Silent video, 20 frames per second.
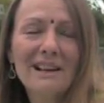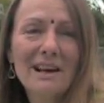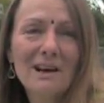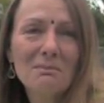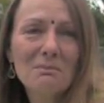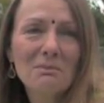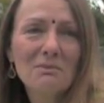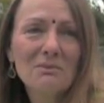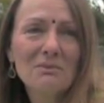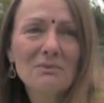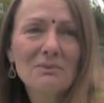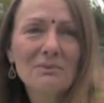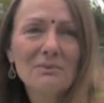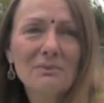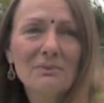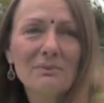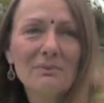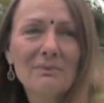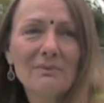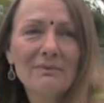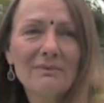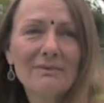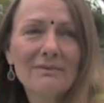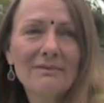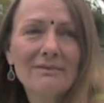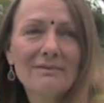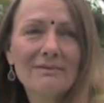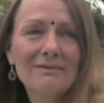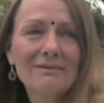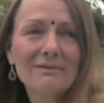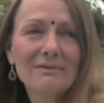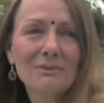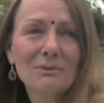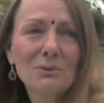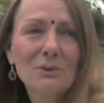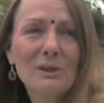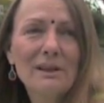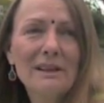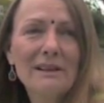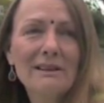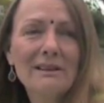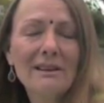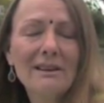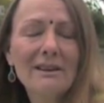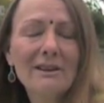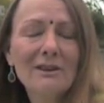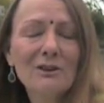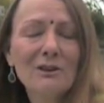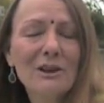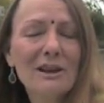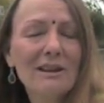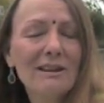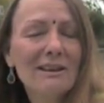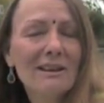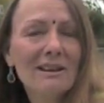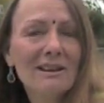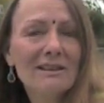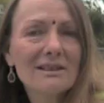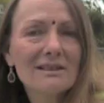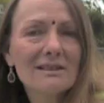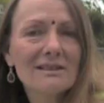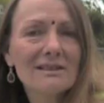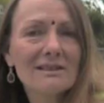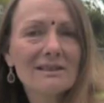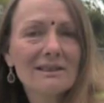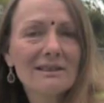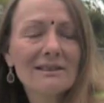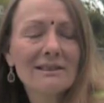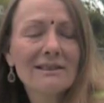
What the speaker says: I'm reading the internet less.